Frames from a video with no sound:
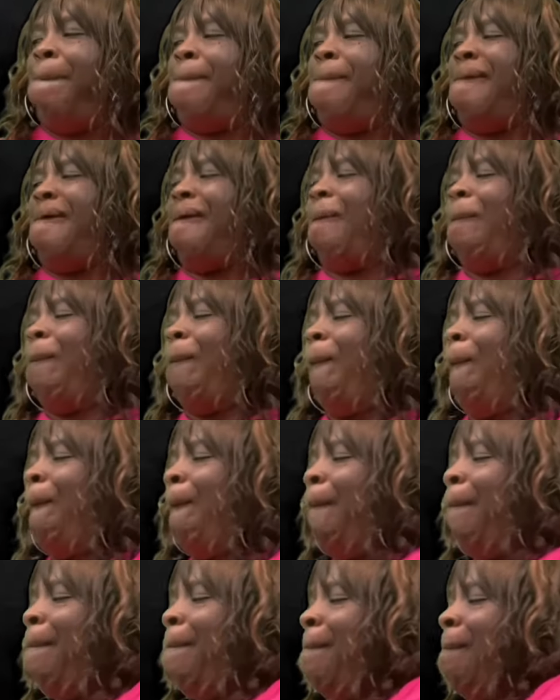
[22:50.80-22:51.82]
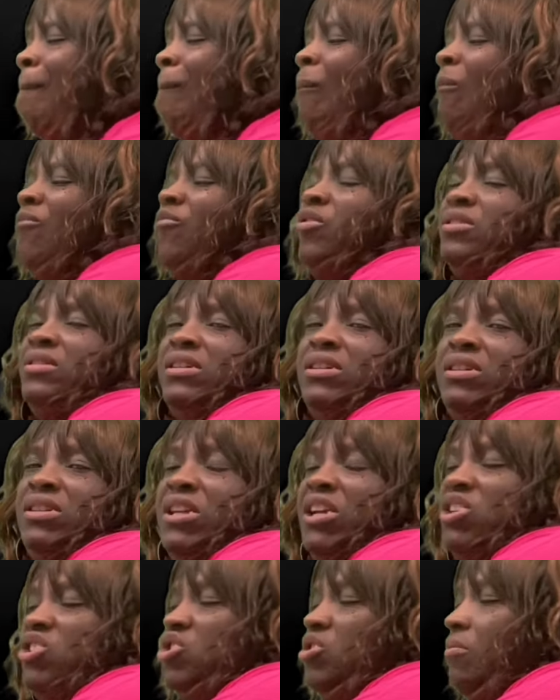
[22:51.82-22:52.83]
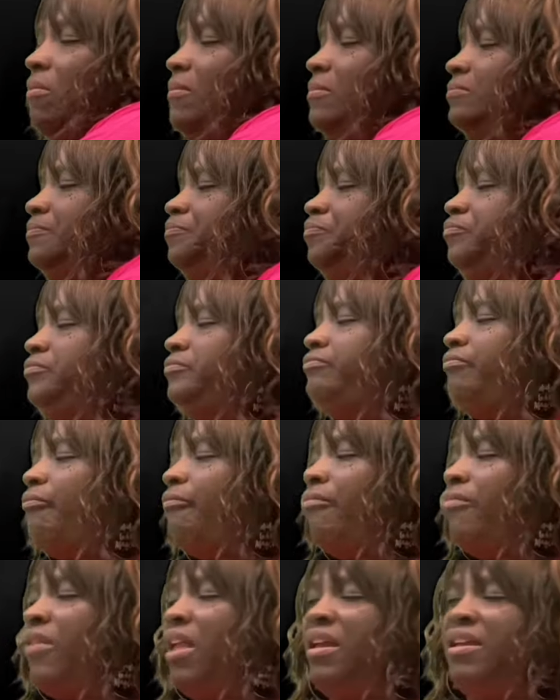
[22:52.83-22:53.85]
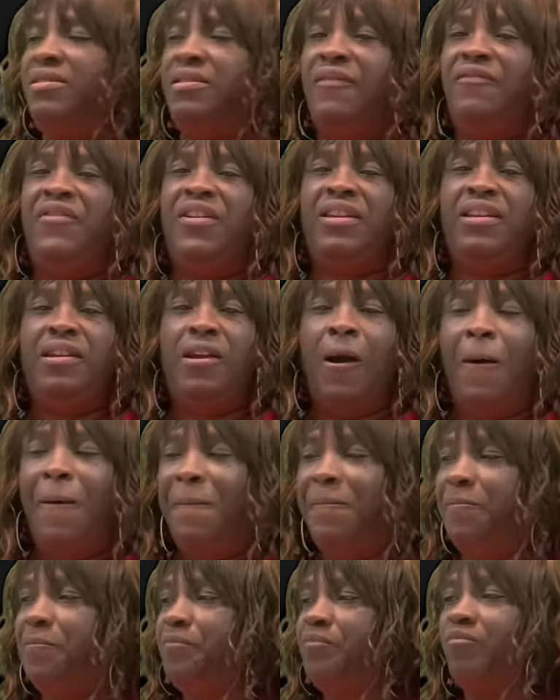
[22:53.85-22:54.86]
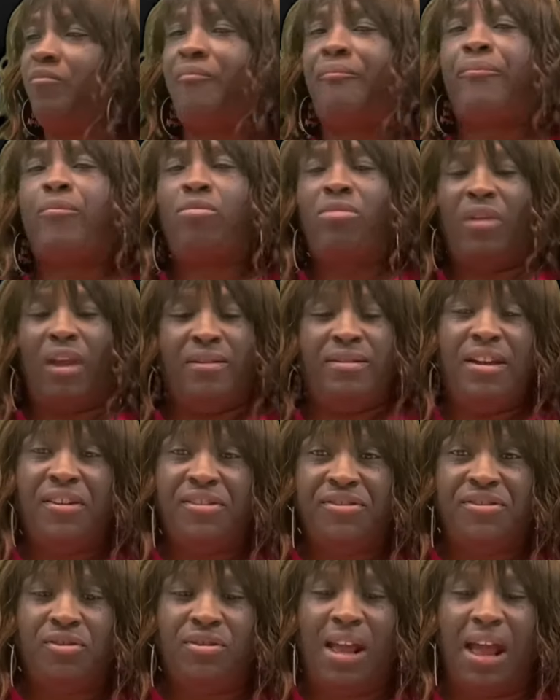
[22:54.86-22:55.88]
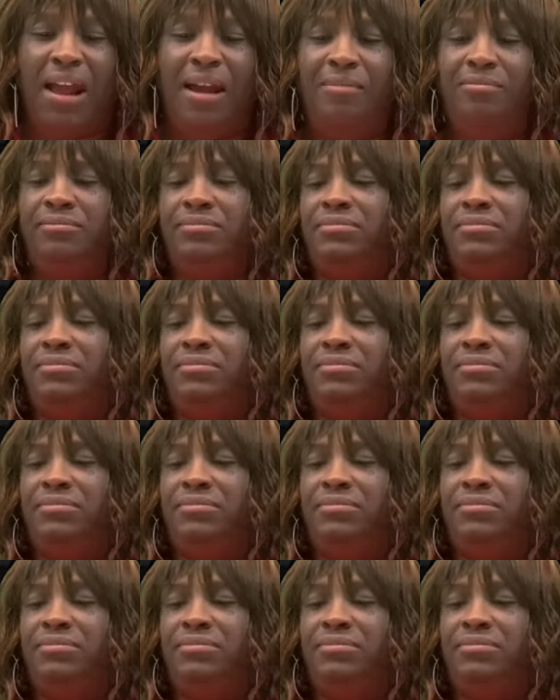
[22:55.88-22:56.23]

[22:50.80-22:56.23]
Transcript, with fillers: um, for the glitch in the video yesterday.